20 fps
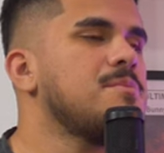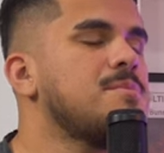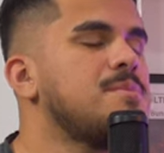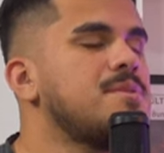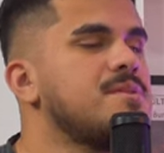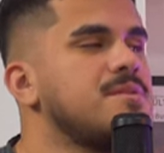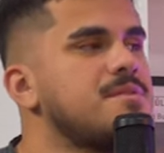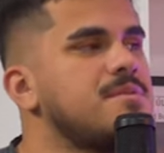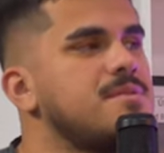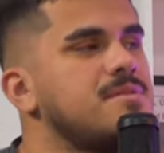would have
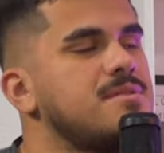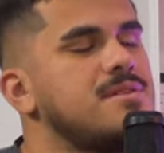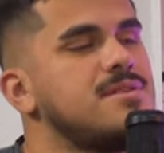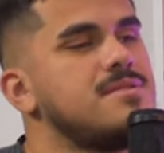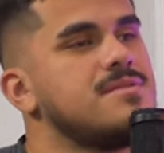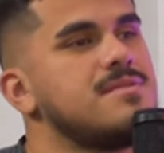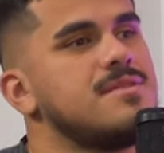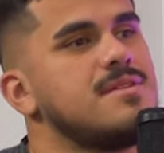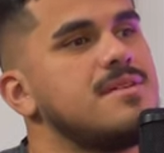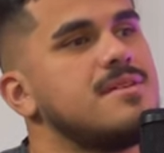been a
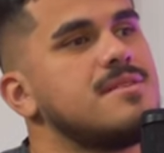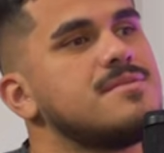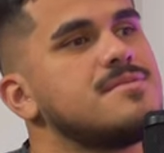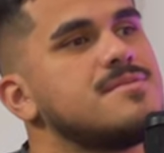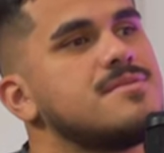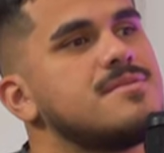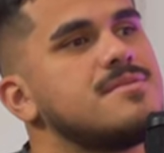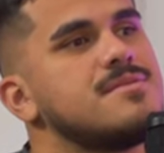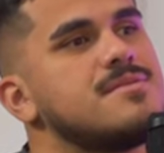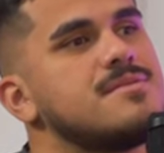crazy
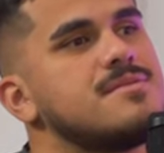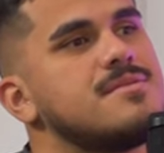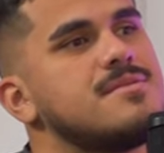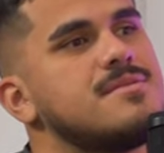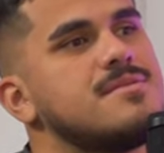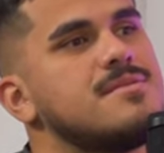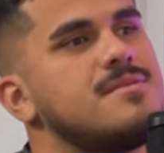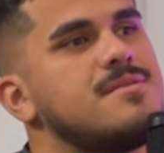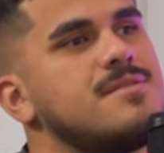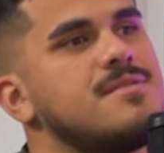ass.
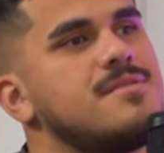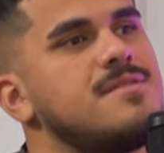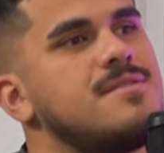At